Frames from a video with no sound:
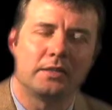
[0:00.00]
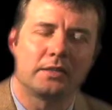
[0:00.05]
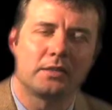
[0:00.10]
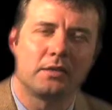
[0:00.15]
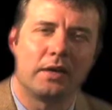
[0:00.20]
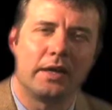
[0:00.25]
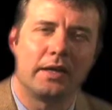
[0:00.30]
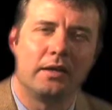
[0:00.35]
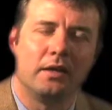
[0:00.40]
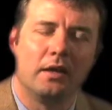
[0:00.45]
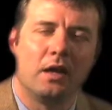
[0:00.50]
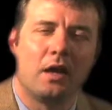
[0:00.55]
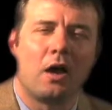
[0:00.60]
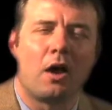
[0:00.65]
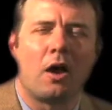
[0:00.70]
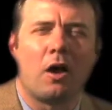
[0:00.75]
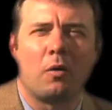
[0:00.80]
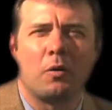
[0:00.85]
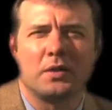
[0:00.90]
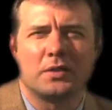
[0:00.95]
so I'd
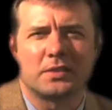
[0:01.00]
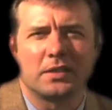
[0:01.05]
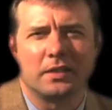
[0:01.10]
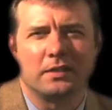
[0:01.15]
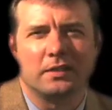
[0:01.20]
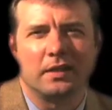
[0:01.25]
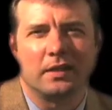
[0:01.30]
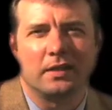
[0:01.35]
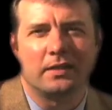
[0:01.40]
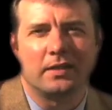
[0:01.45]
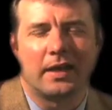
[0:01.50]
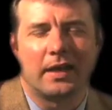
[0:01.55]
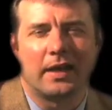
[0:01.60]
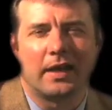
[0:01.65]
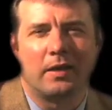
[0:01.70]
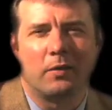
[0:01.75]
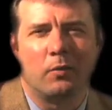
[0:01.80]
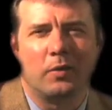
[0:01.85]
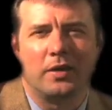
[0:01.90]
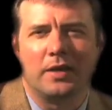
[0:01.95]
always said that
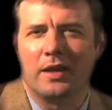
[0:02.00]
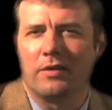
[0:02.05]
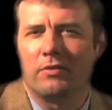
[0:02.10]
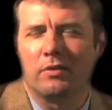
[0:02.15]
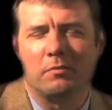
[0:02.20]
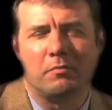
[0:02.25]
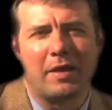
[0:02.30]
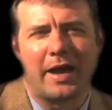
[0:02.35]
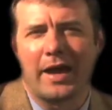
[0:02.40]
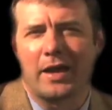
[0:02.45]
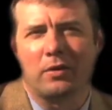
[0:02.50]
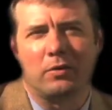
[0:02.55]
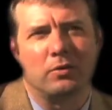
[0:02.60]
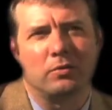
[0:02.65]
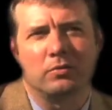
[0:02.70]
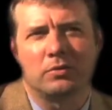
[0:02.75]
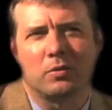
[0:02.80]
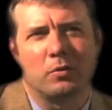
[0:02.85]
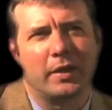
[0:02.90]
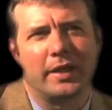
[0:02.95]
I would never
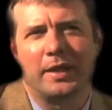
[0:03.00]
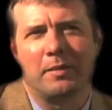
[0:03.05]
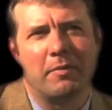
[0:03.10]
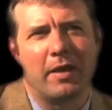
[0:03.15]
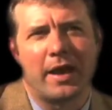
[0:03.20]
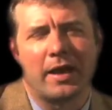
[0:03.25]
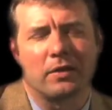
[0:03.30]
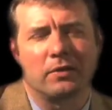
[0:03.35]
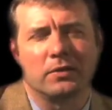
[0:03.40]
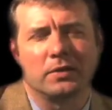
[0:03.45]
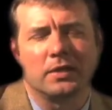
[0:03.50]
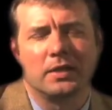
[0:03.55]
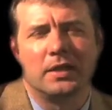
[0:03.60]
battle the way he battled,